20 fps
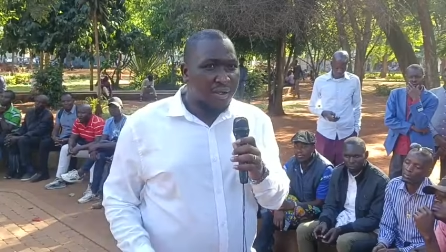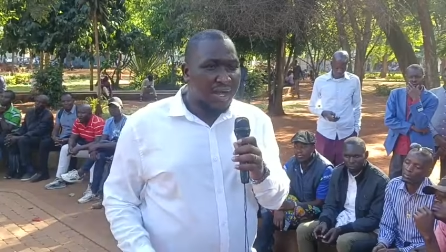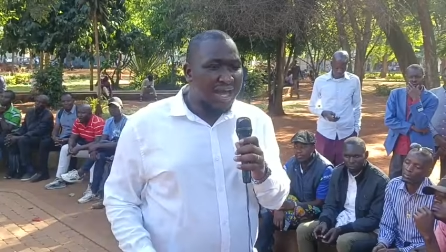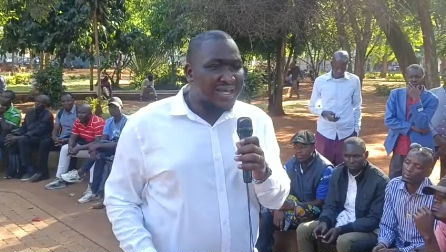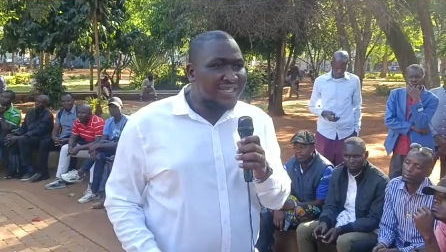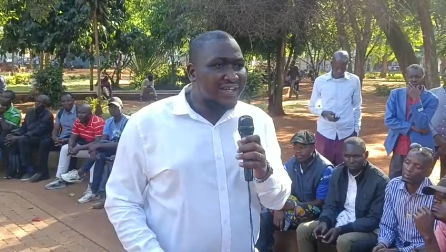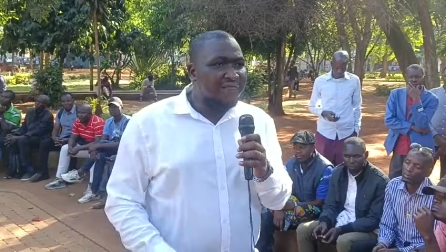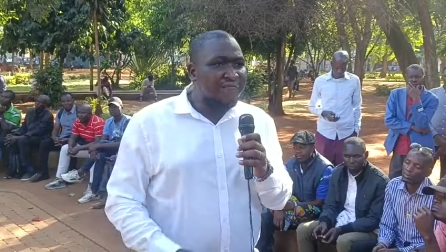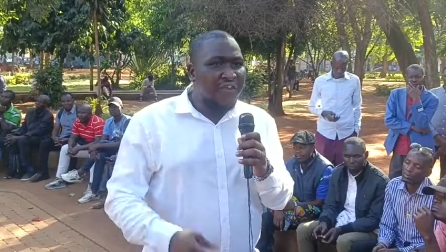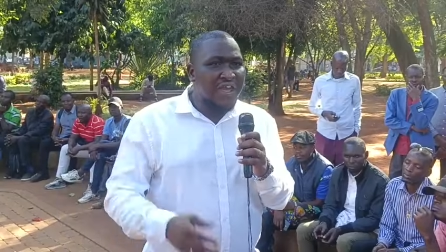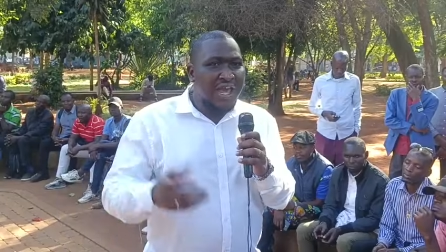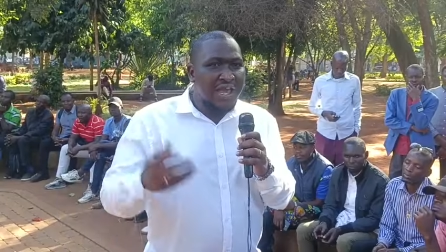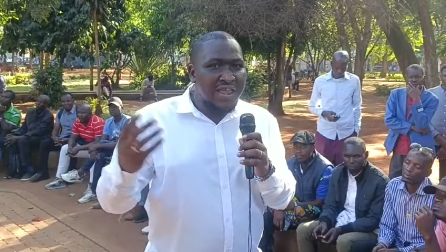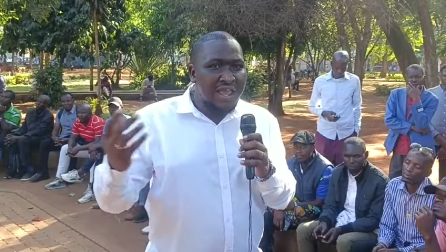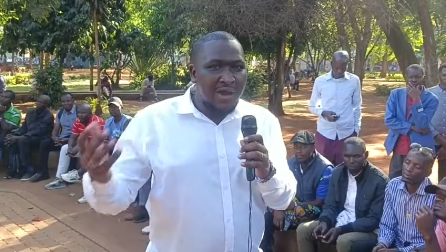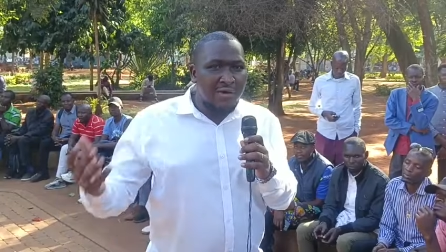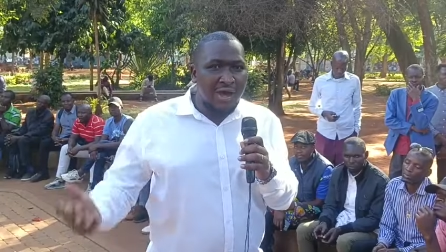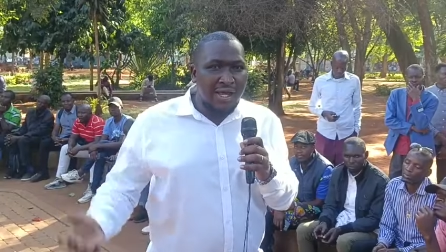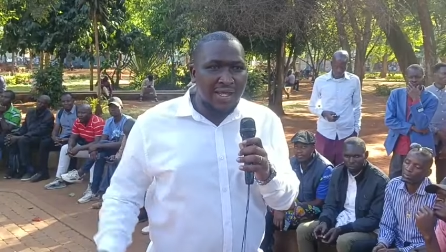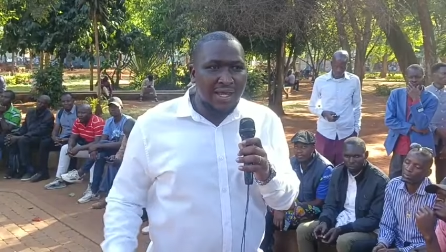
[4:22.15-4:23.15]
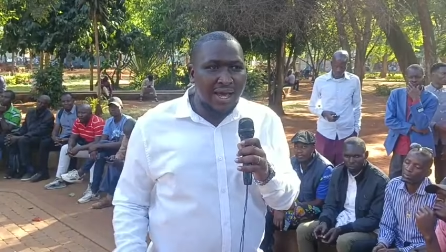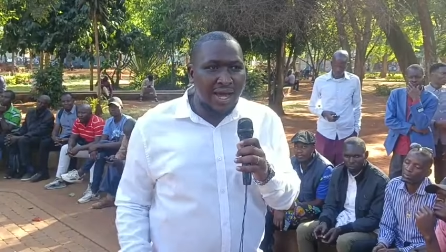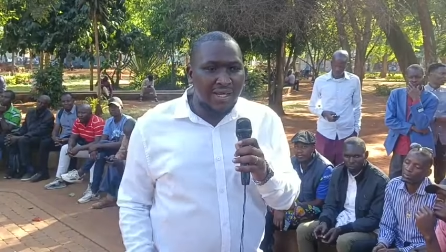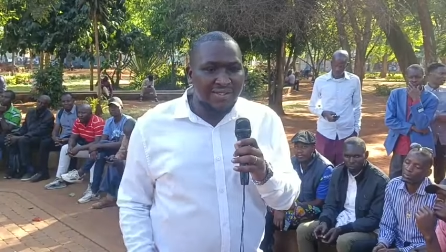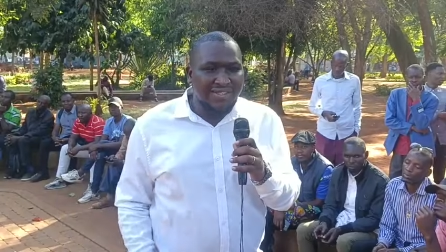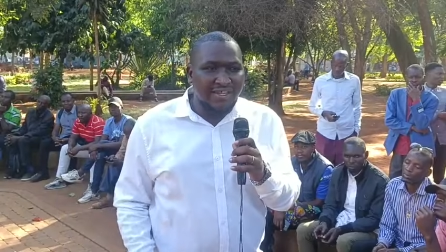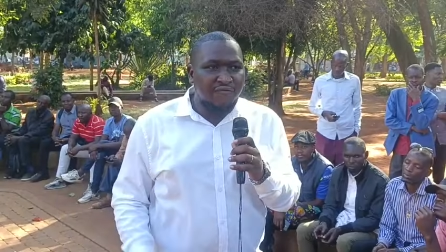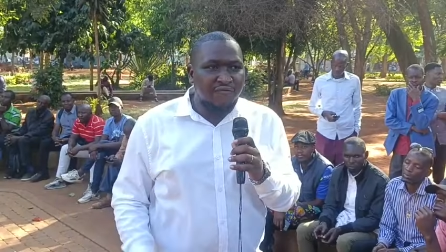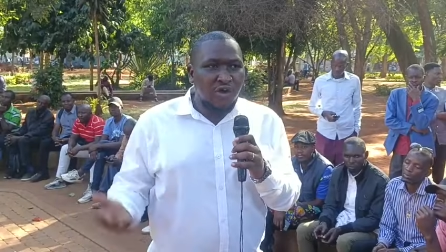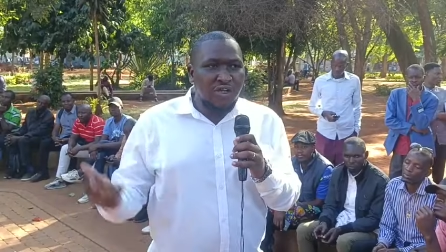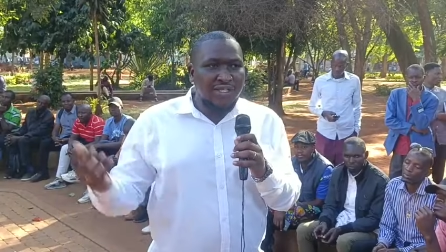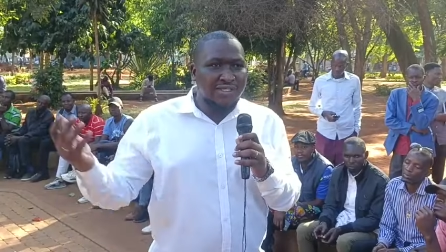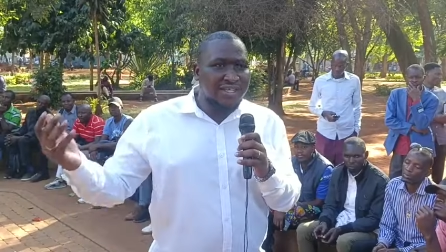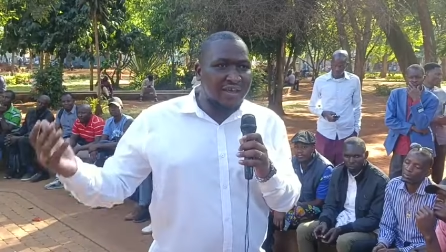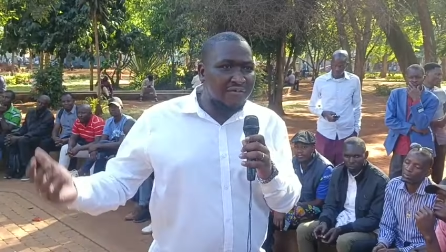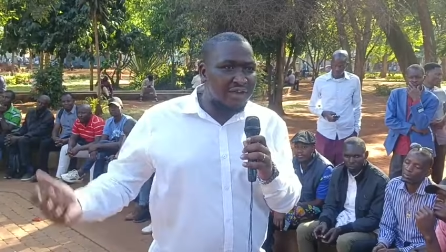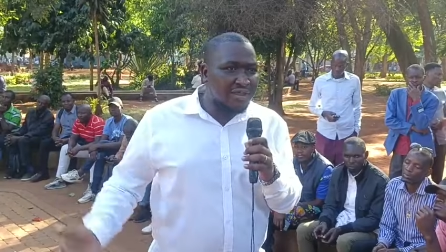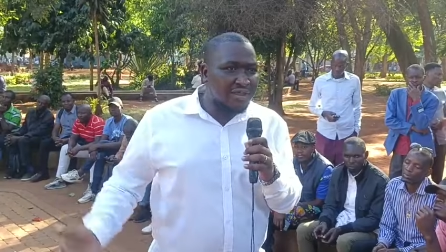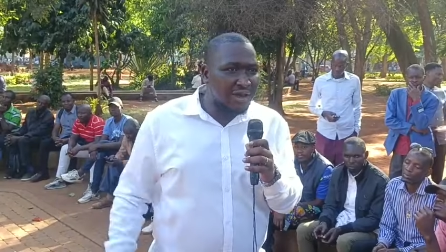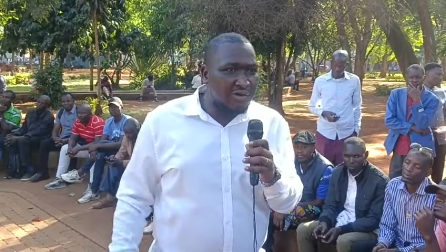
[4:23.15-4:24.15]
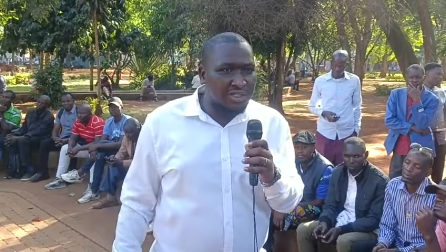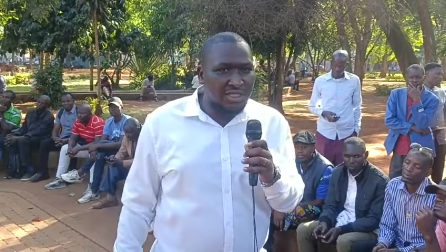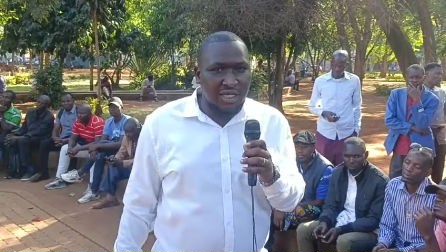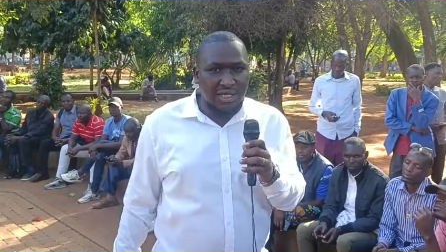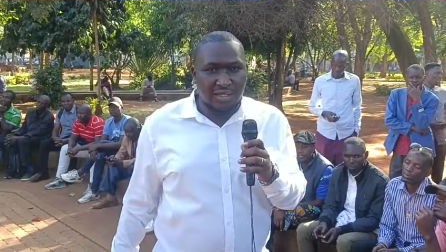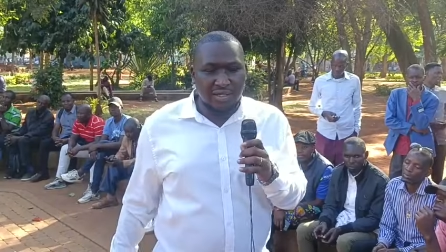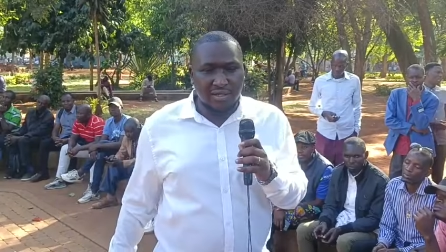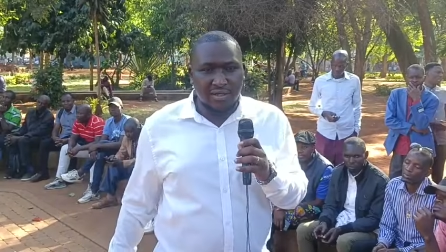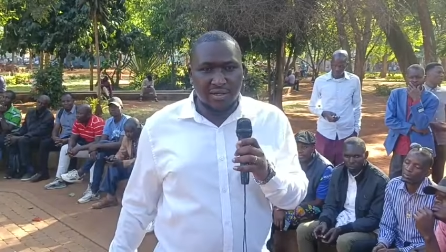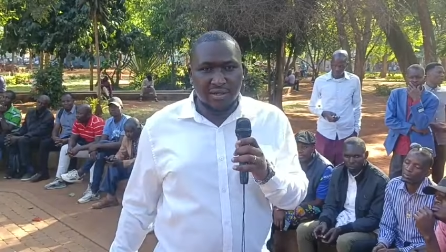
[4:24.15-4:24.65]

Hata fee yenyewe si 47,000.